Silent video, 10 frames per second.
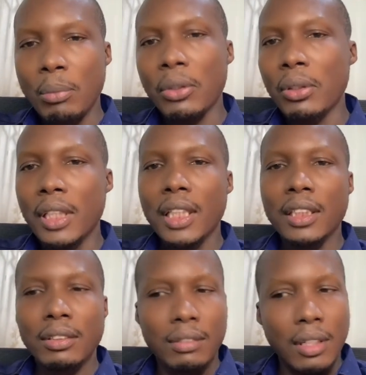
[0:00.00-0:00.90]

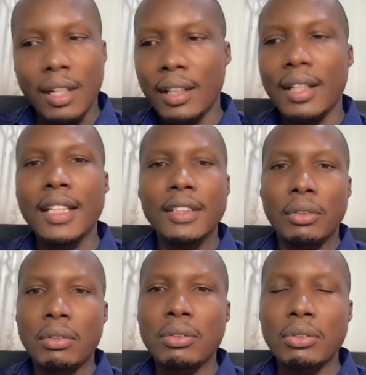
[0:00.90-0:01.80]
modeling the data
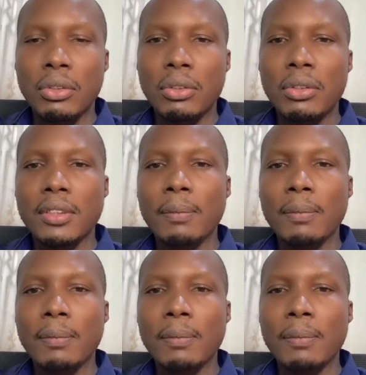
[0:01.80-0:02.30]
you're going to use.